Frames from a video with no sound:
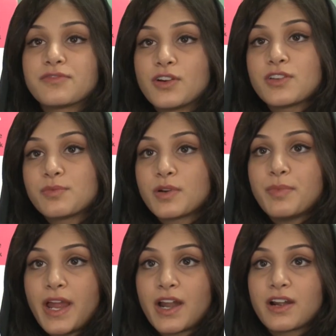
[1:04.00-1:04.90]
further
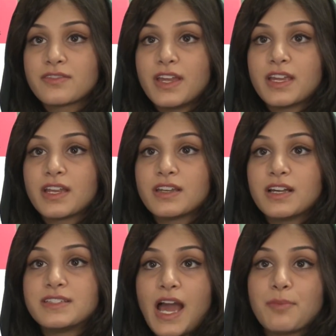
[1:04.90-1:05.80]
prepare. They can
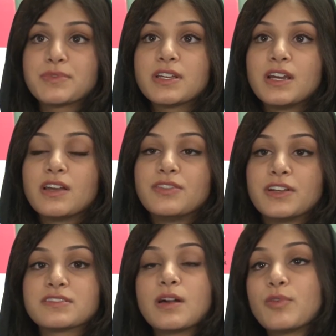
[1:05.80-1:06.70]
adapt
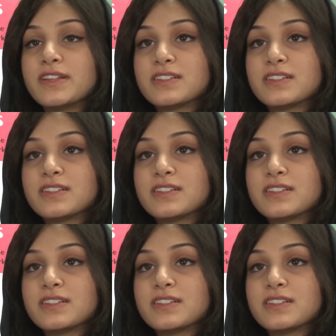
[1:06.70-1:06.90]
their subway